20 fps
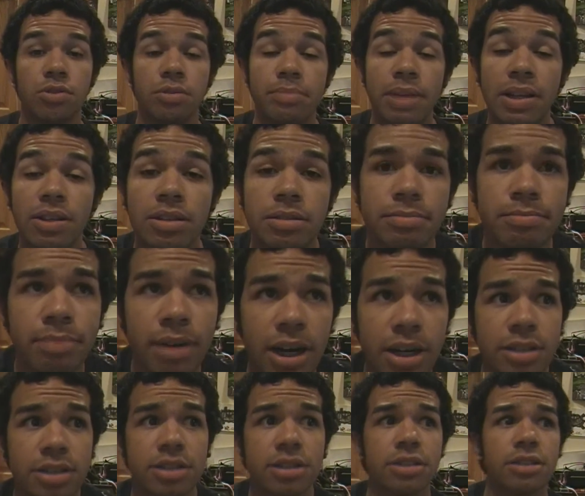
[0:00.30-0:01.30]
So the Male
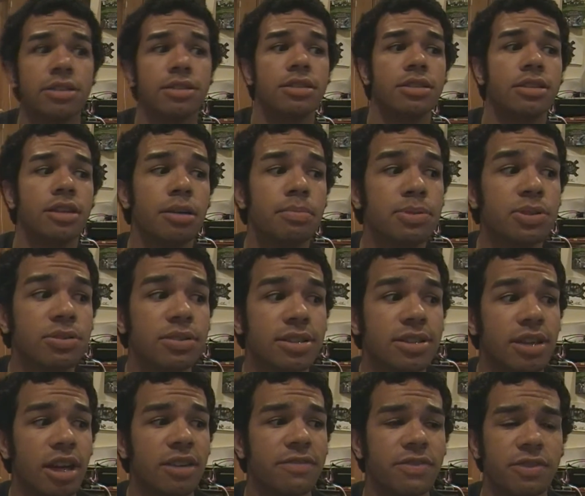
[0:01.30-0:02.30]
Unbonding episode
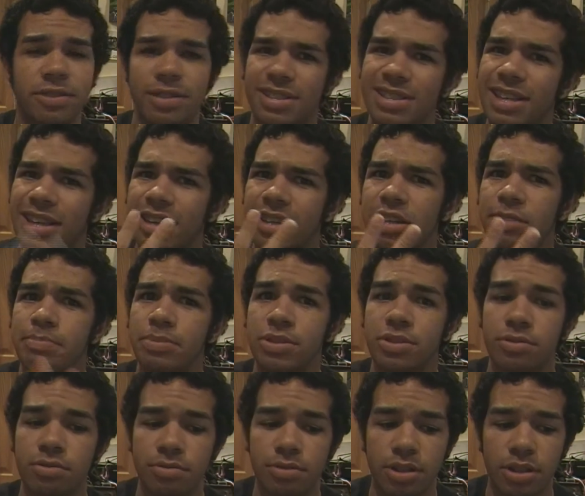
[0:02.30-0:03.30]
of Seinfeld, the second
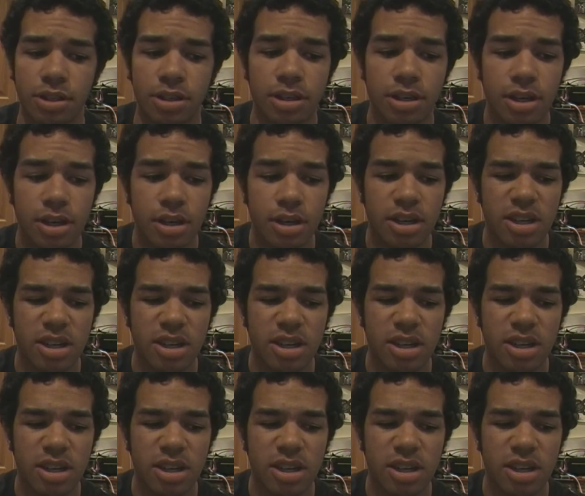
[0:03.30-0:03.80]
episode, really.